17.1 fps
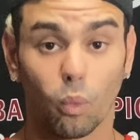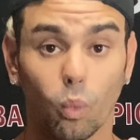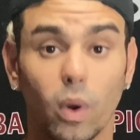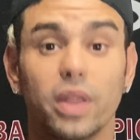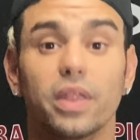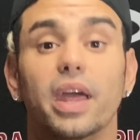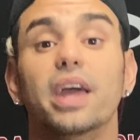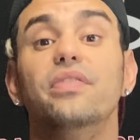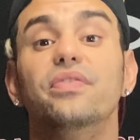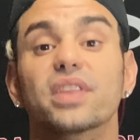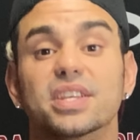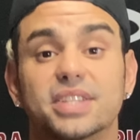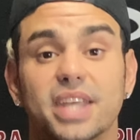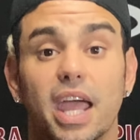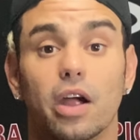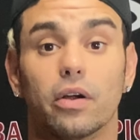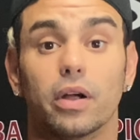within
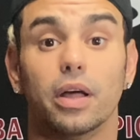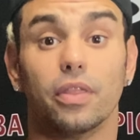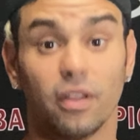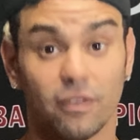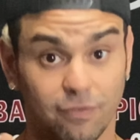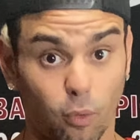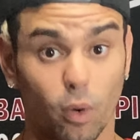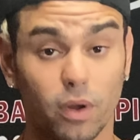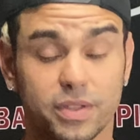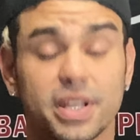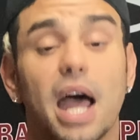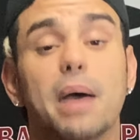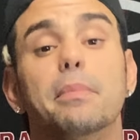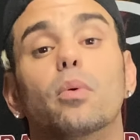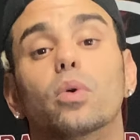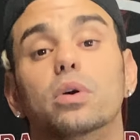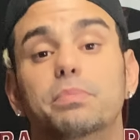this era. The fourth
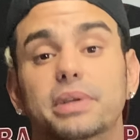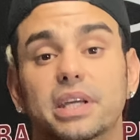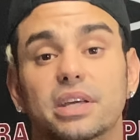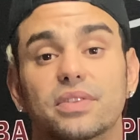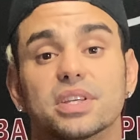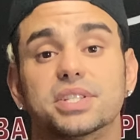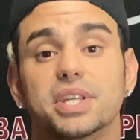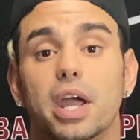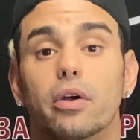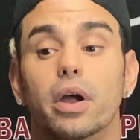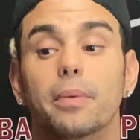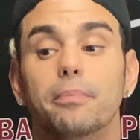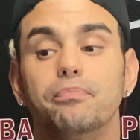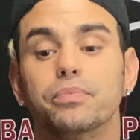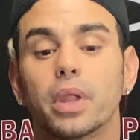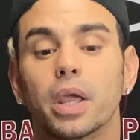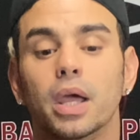time it would be in this era.
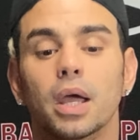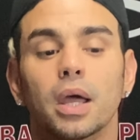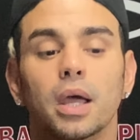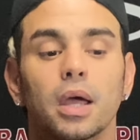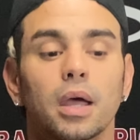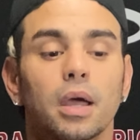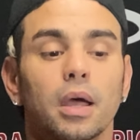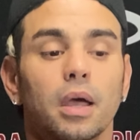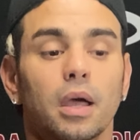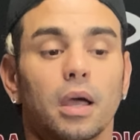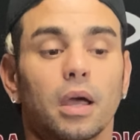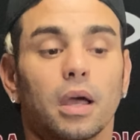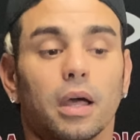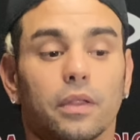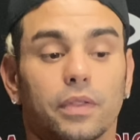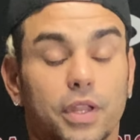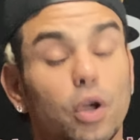
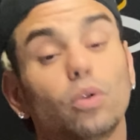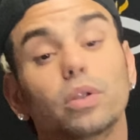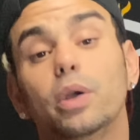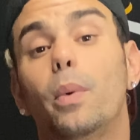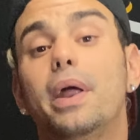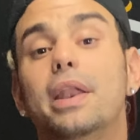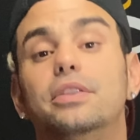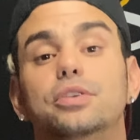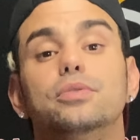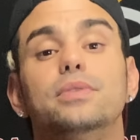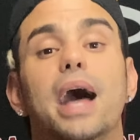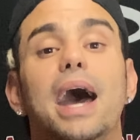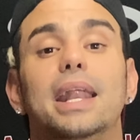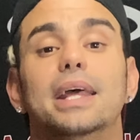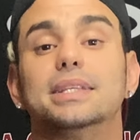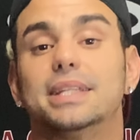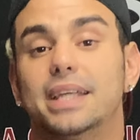The only way to do
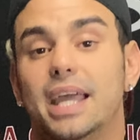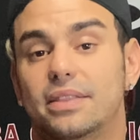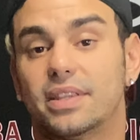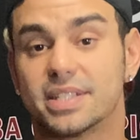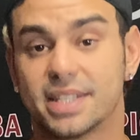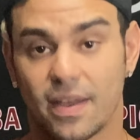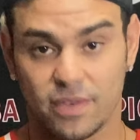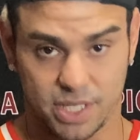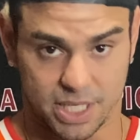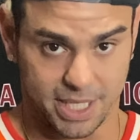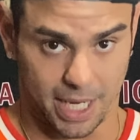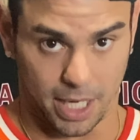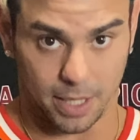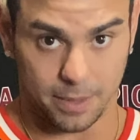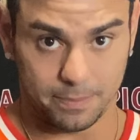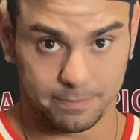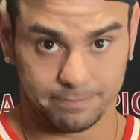that is to get the seventh
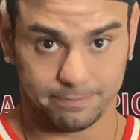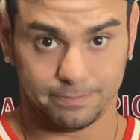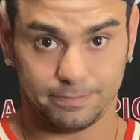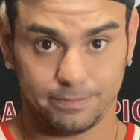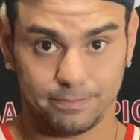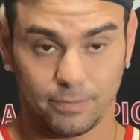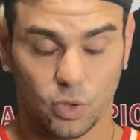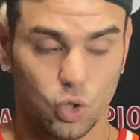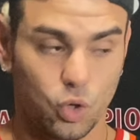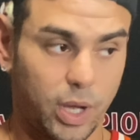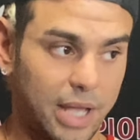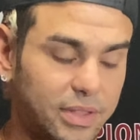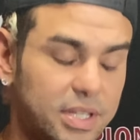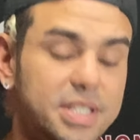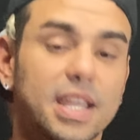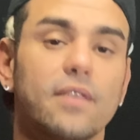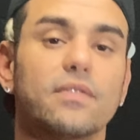seed. You
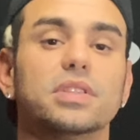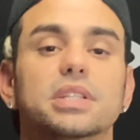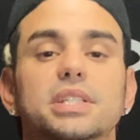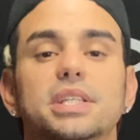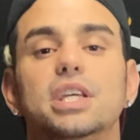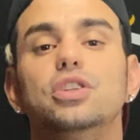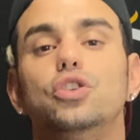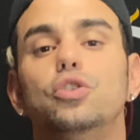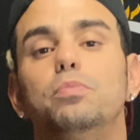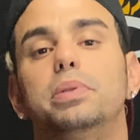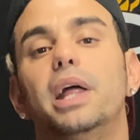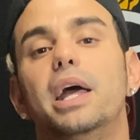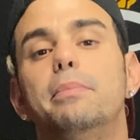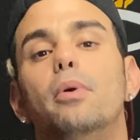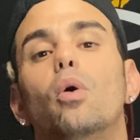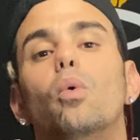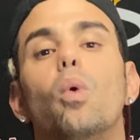get the seventh seed, you
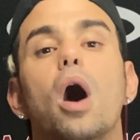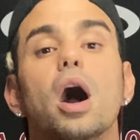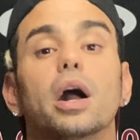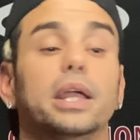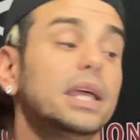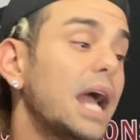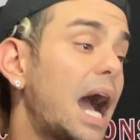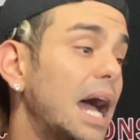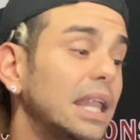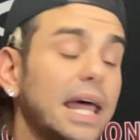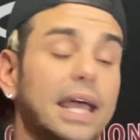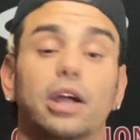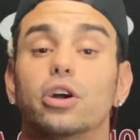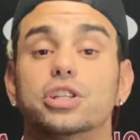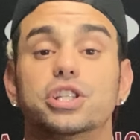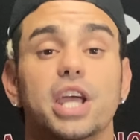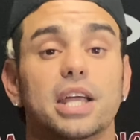play Milwaukee. I
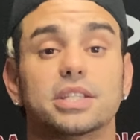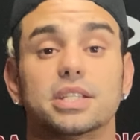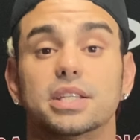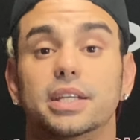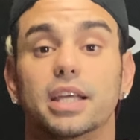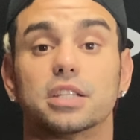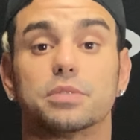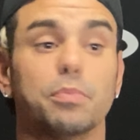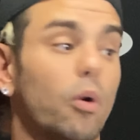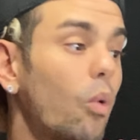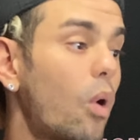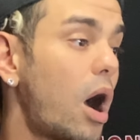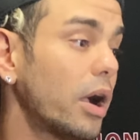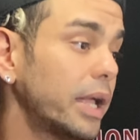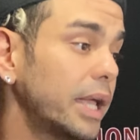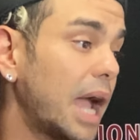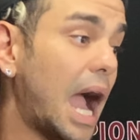like our chances against
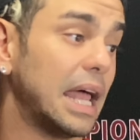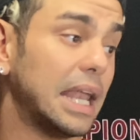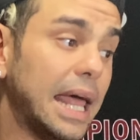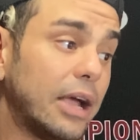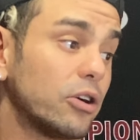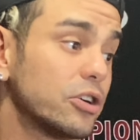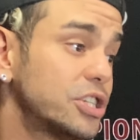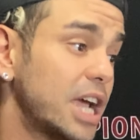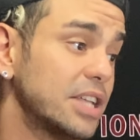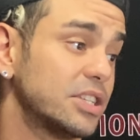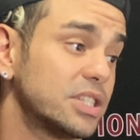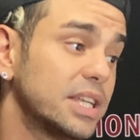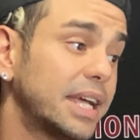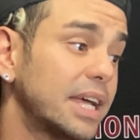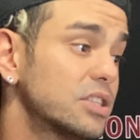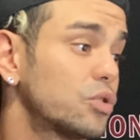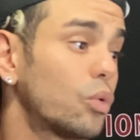Milwaukee. I like our
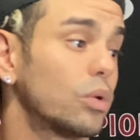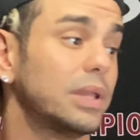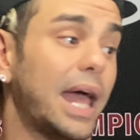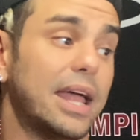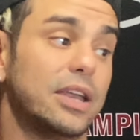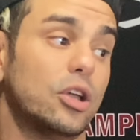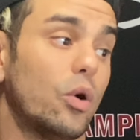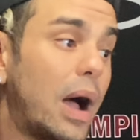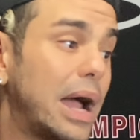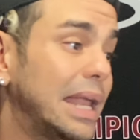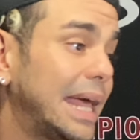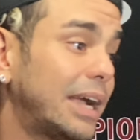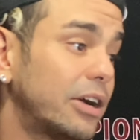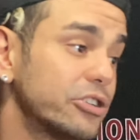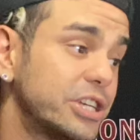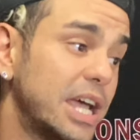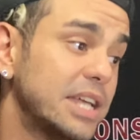chances against Orlando. I
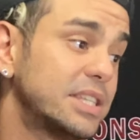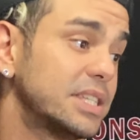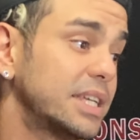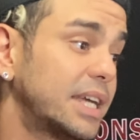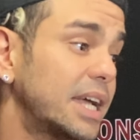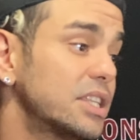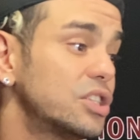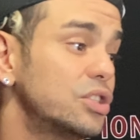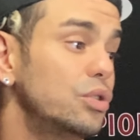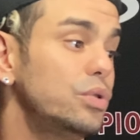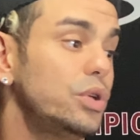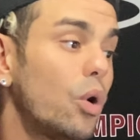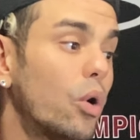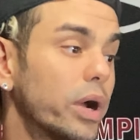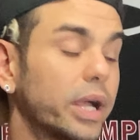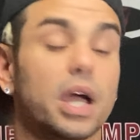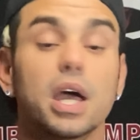like our chances against New
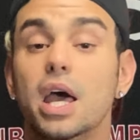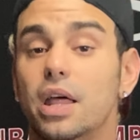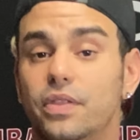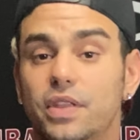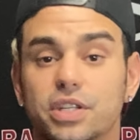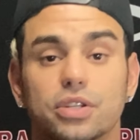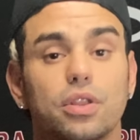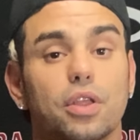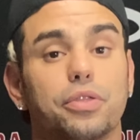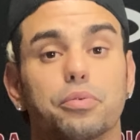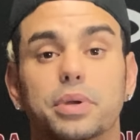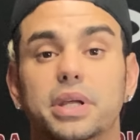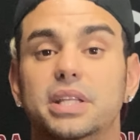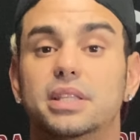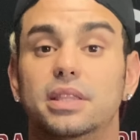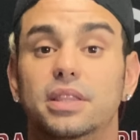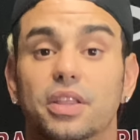York. These are the
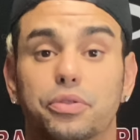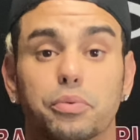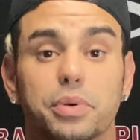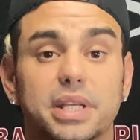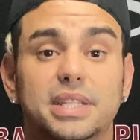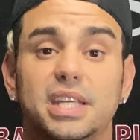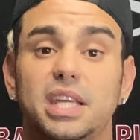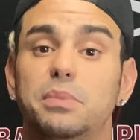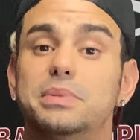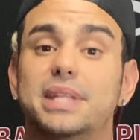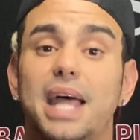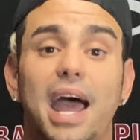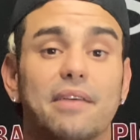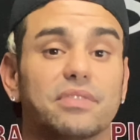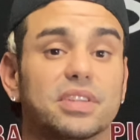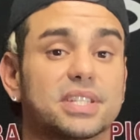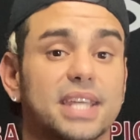three the three teams
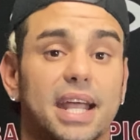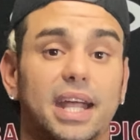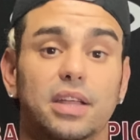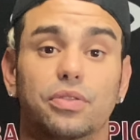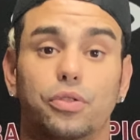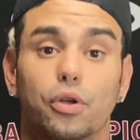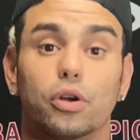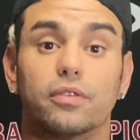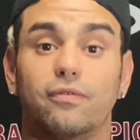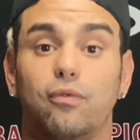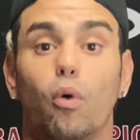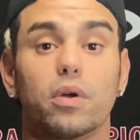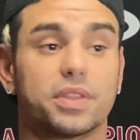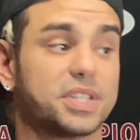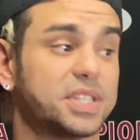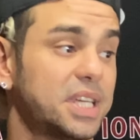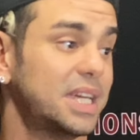that have the second, third,
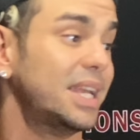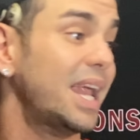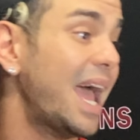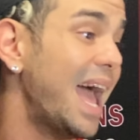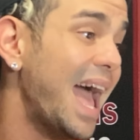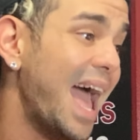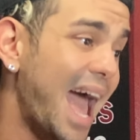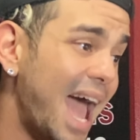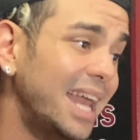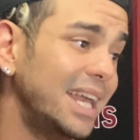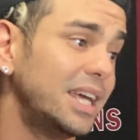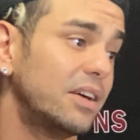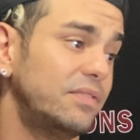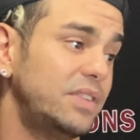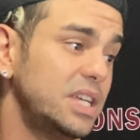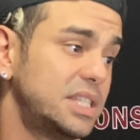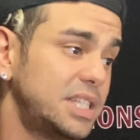fourth seed.
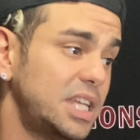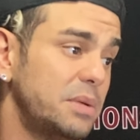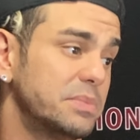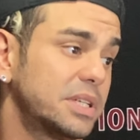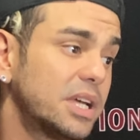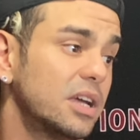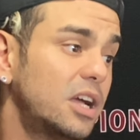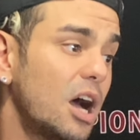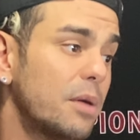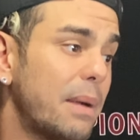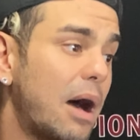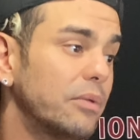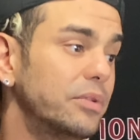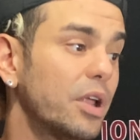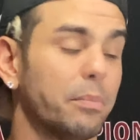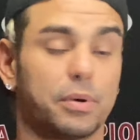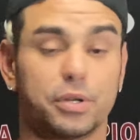Any of these teams can come
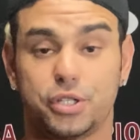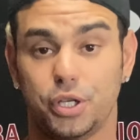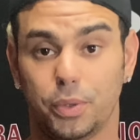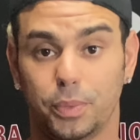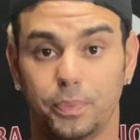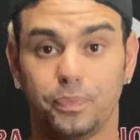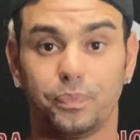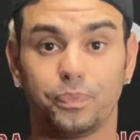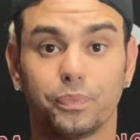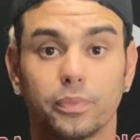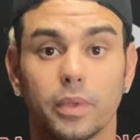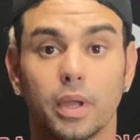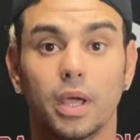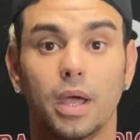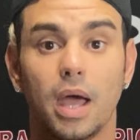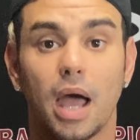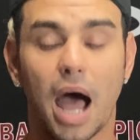out number two.
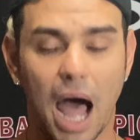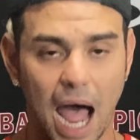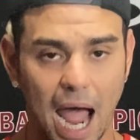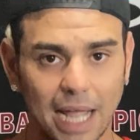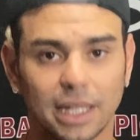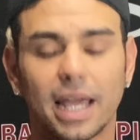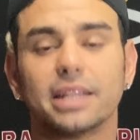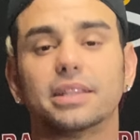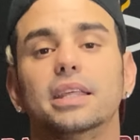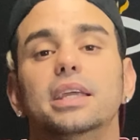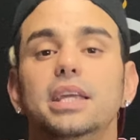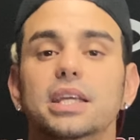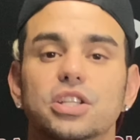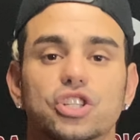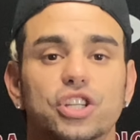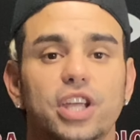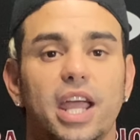I like the
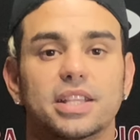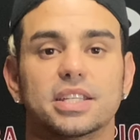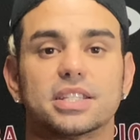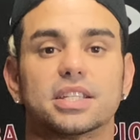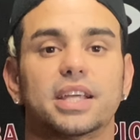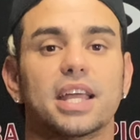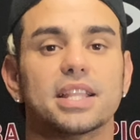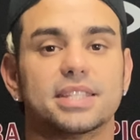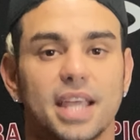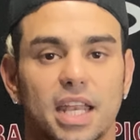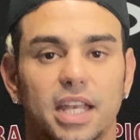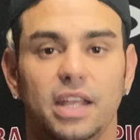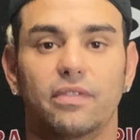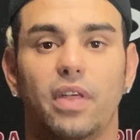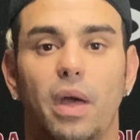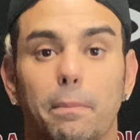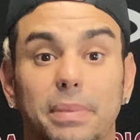Heat's chances against
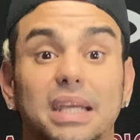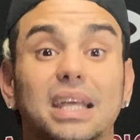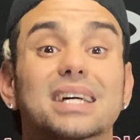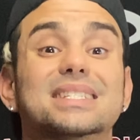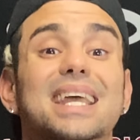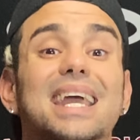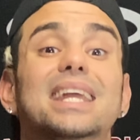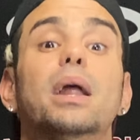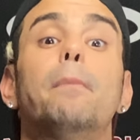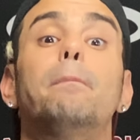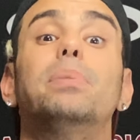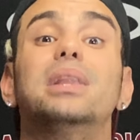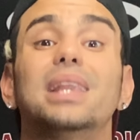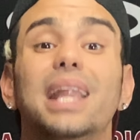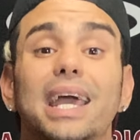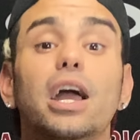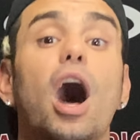any of them because in a
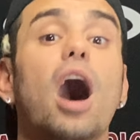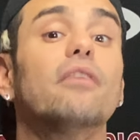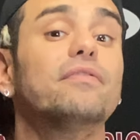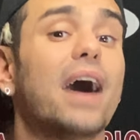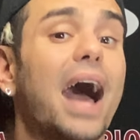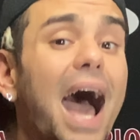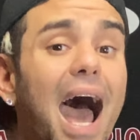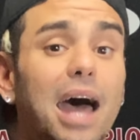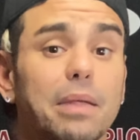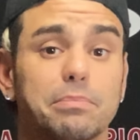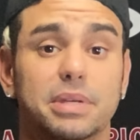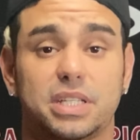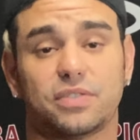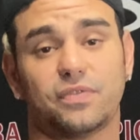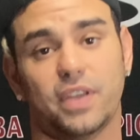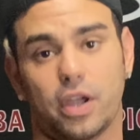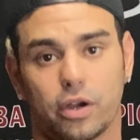playoff
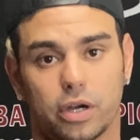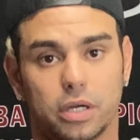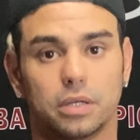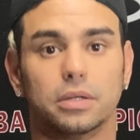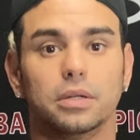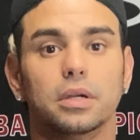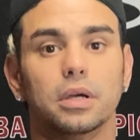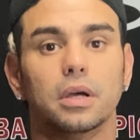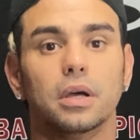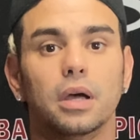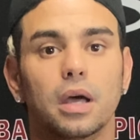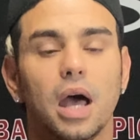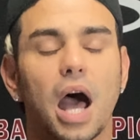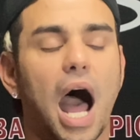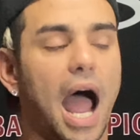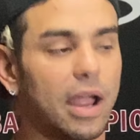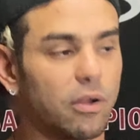atmosphere,
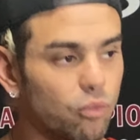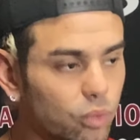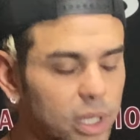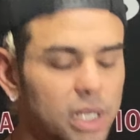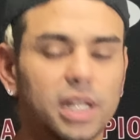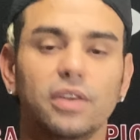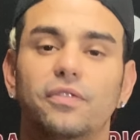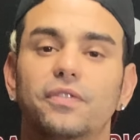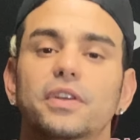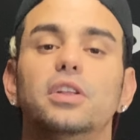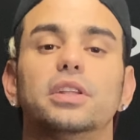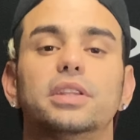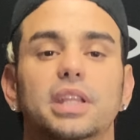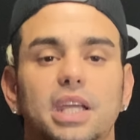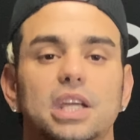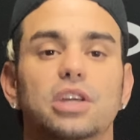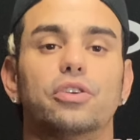I really feel
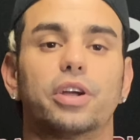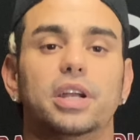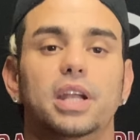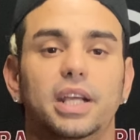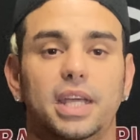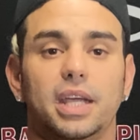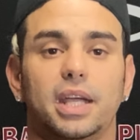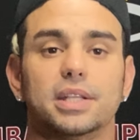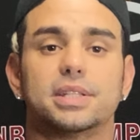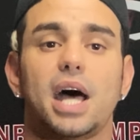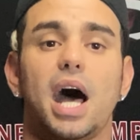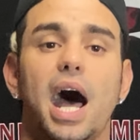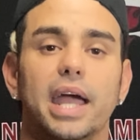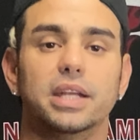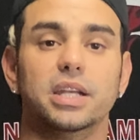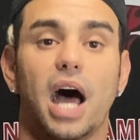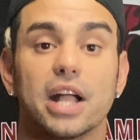that the Heat are going to kick it to
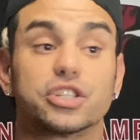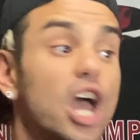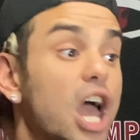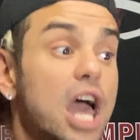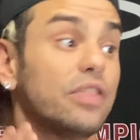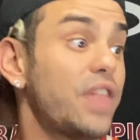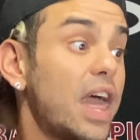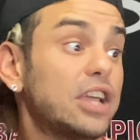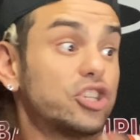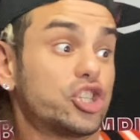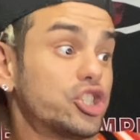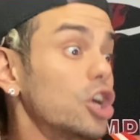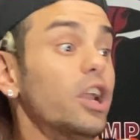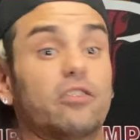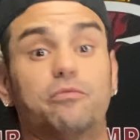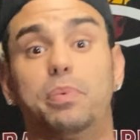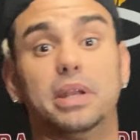high notch. They
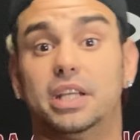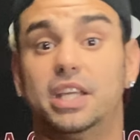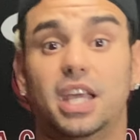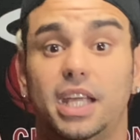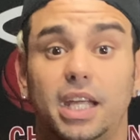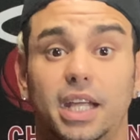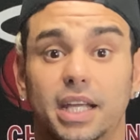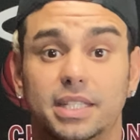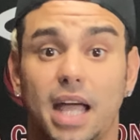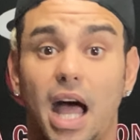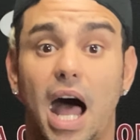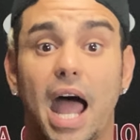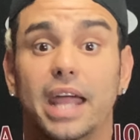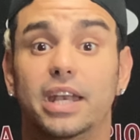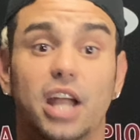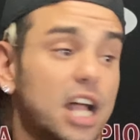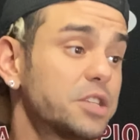should have been kicking it to
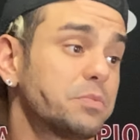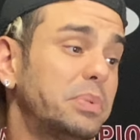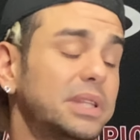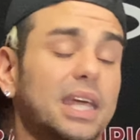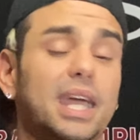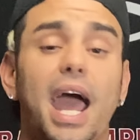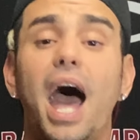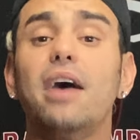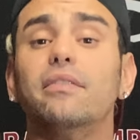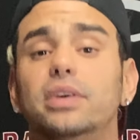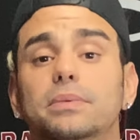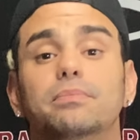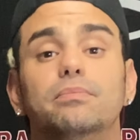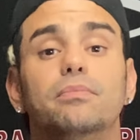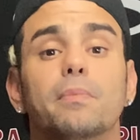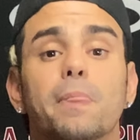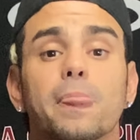high notch, but they haven't.